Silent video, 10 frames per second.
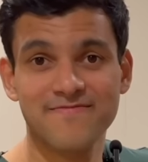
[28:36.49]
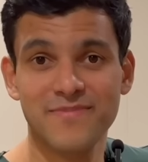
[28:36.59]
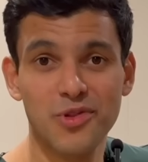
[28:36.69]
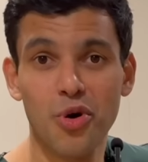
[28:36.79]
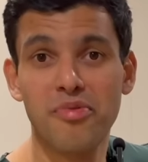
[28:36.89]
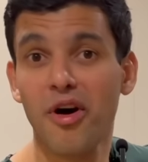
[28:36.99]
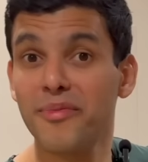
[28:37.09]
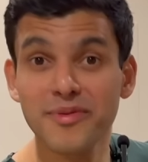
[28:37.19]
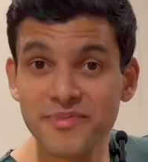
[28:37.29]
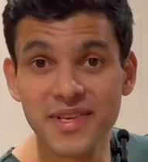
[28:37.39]
no
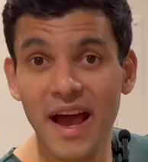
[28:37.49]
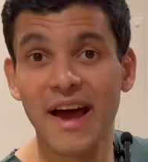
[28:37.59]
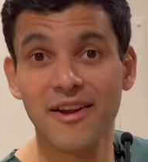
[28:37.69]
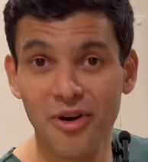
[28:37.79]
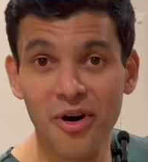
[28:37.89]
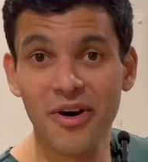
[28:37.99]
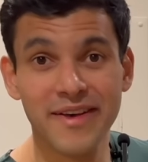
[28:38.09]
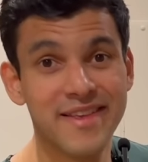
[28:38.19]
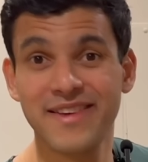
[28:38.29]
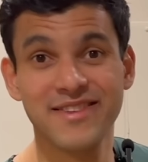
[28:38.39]
problems at
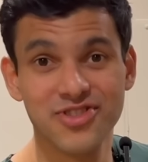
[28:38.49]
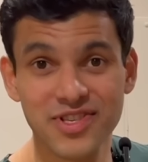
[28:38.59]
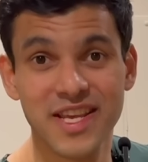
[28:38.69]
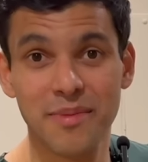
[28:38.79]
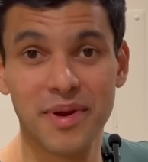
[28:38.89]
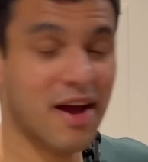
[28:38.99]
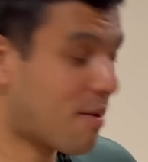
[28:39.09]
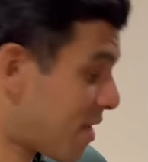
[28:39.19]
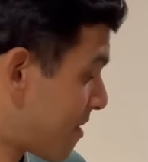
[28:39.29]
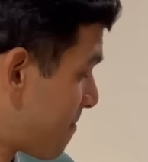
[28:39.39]
all. Just keep it
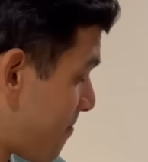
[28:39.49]
coming.